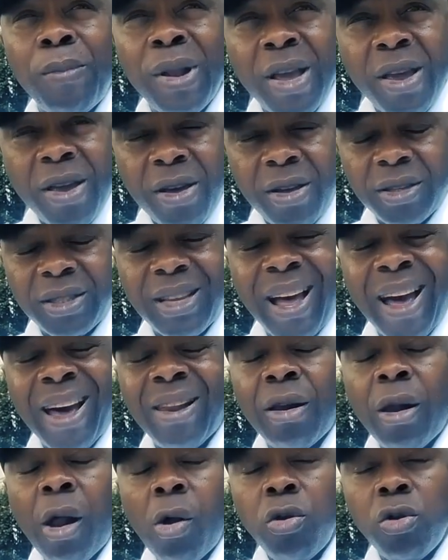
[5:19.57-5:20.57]
players
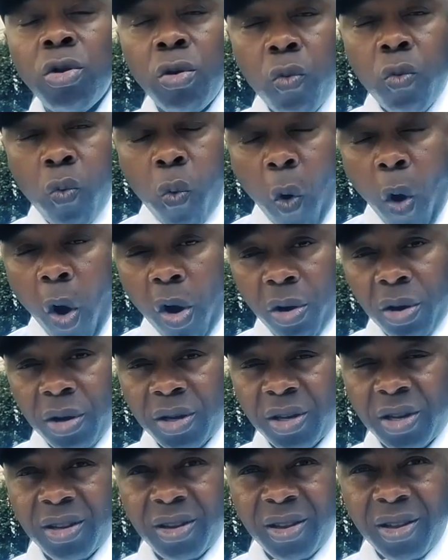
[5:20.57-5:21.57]
around the
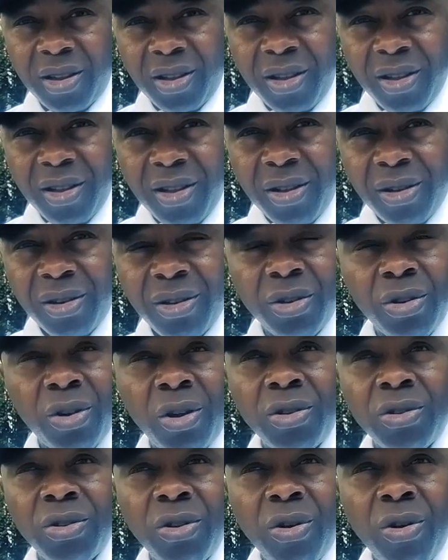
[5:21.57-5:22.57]
world, not